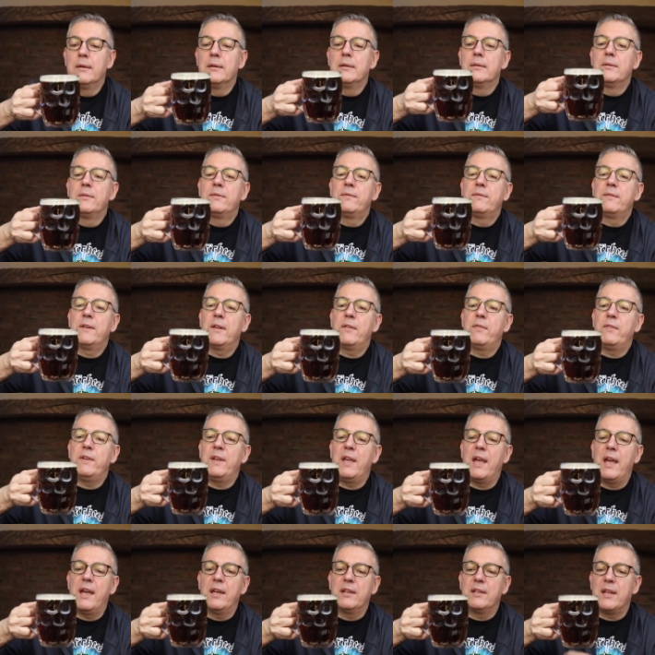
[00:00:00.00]
Fluffy
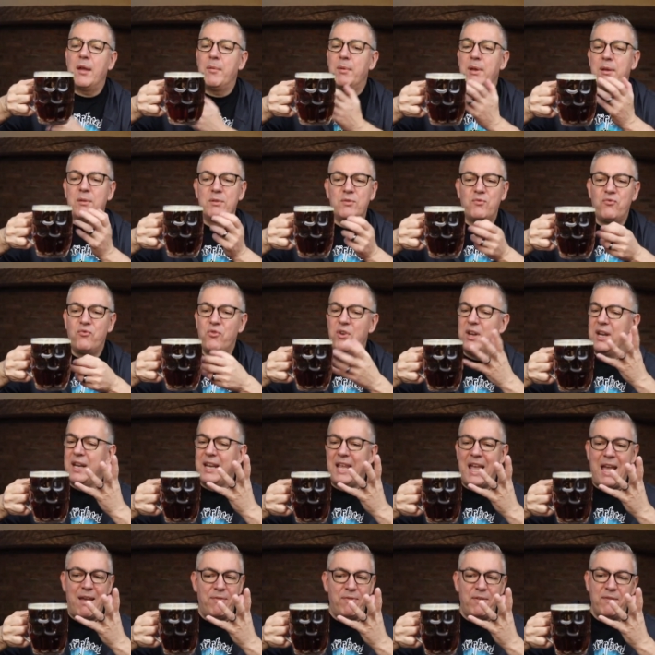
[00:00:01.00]
head. I mean, it was
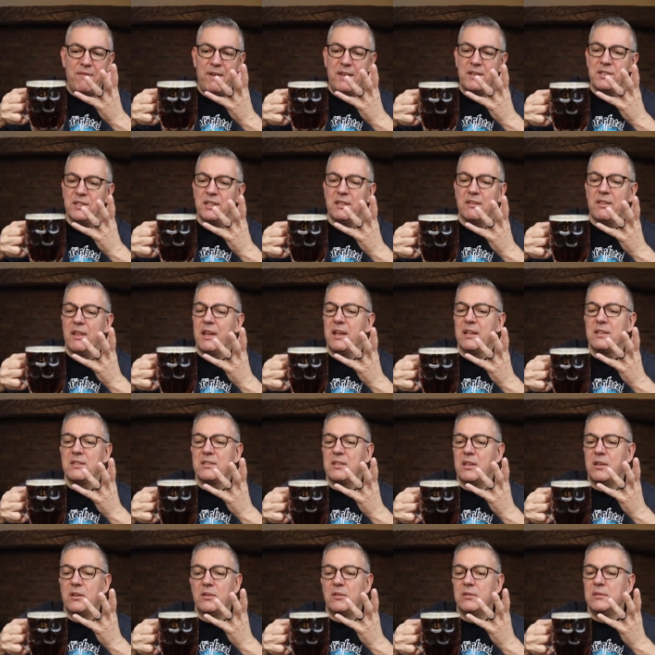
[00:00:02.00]
really effervescing there.
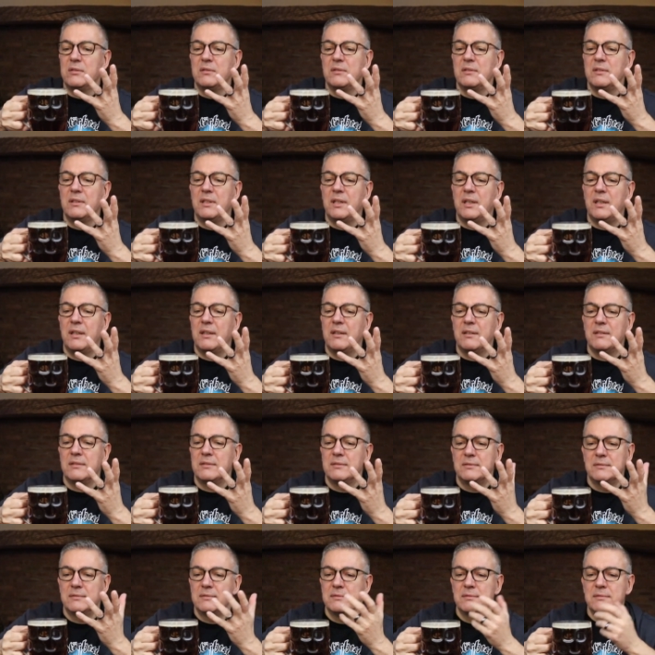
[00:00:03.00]
So, yeah,
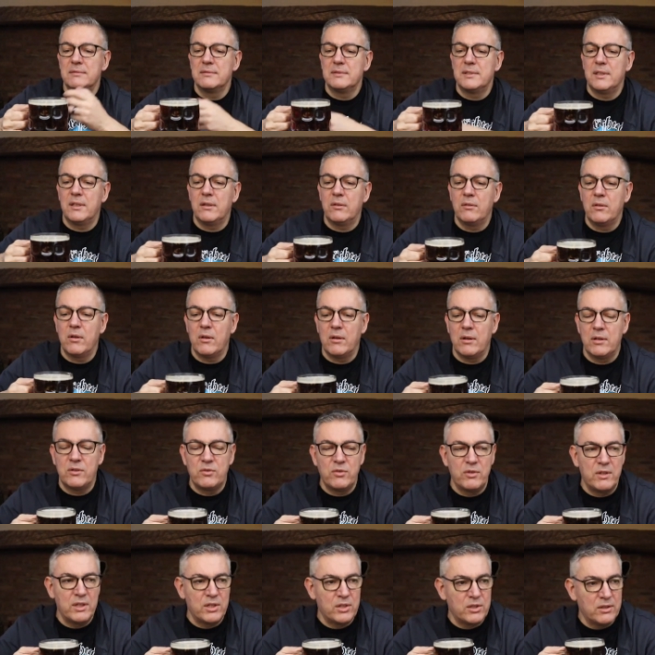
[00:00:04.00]
you know, not a
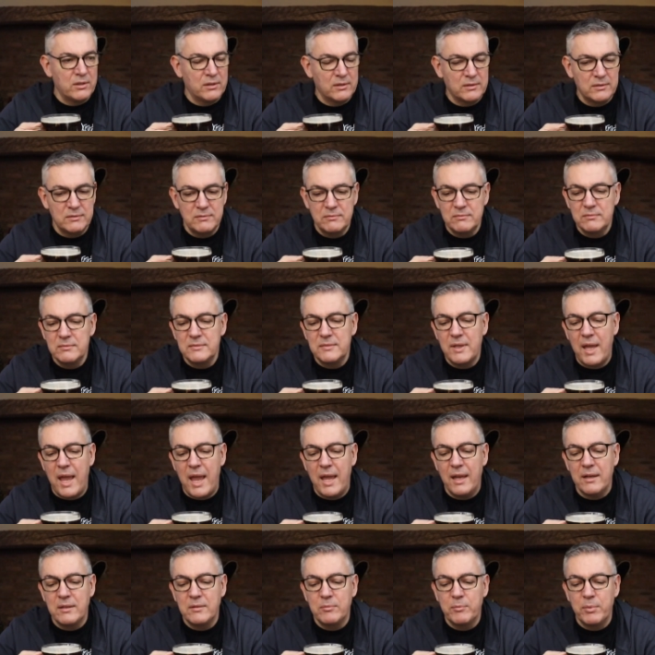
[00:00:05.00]
traditional
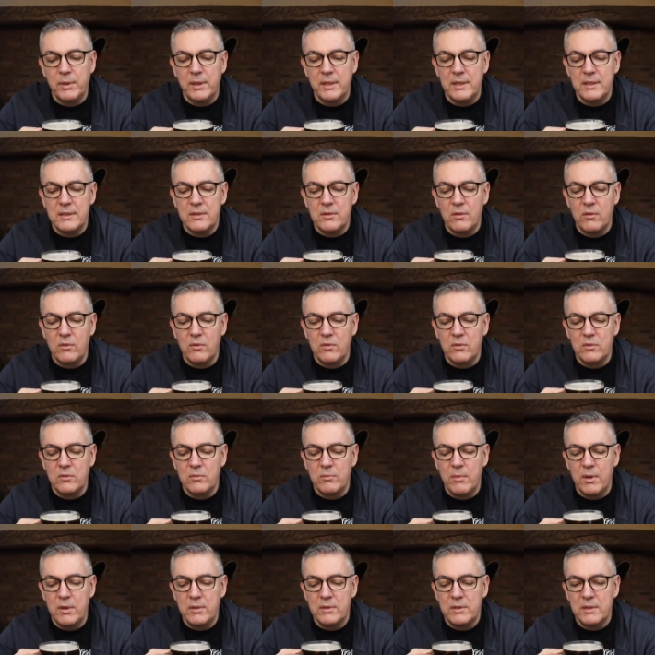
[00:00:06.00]
head, but it's
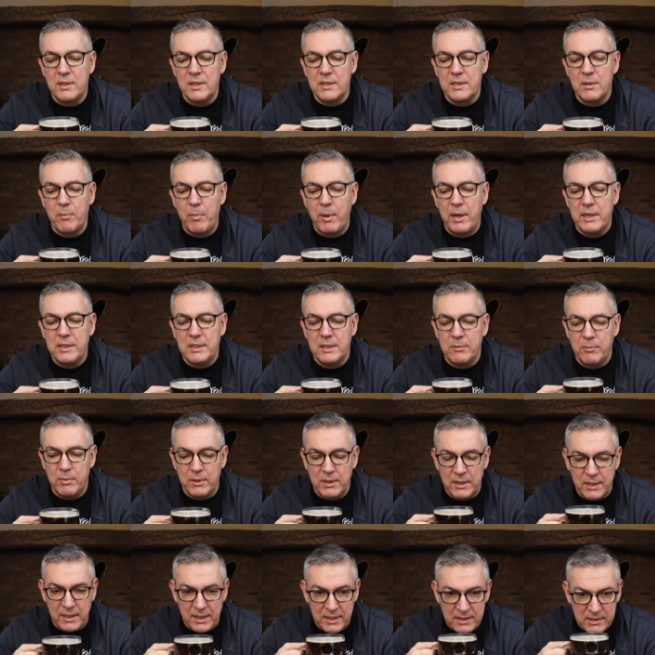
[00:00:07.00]
almost dissipated,
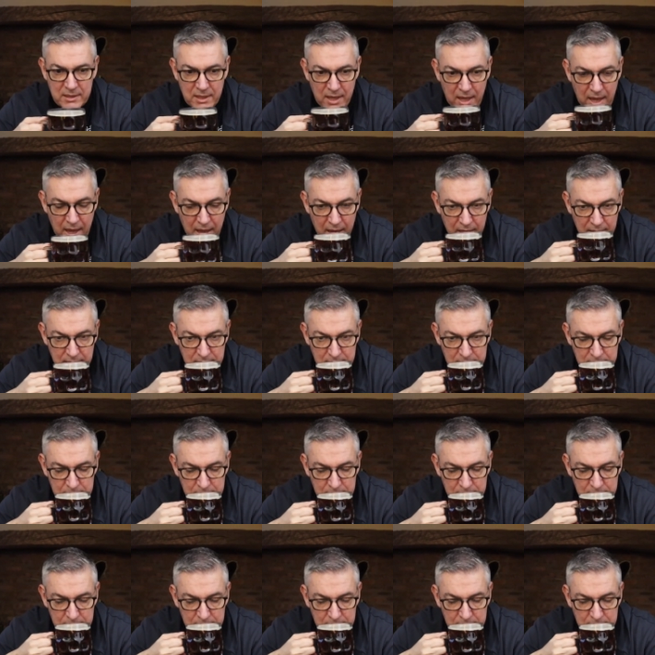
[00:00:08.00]
but it is there.